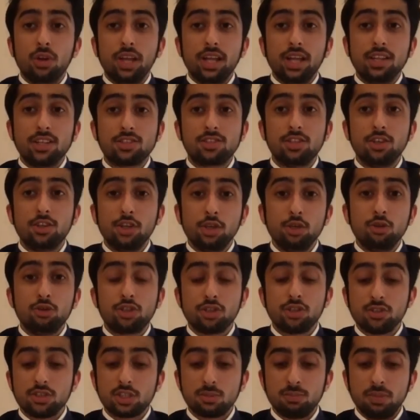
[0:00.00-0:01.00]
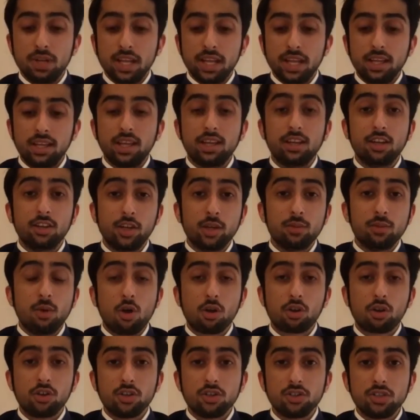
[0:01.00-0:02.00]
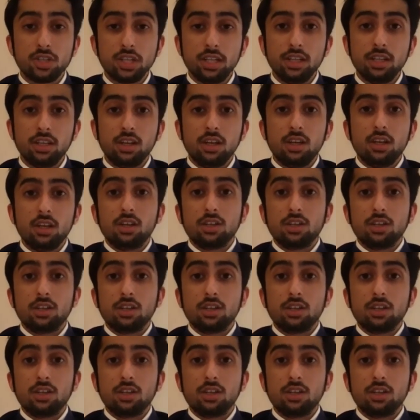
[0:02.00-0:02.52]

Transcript: institutions play in a democracy,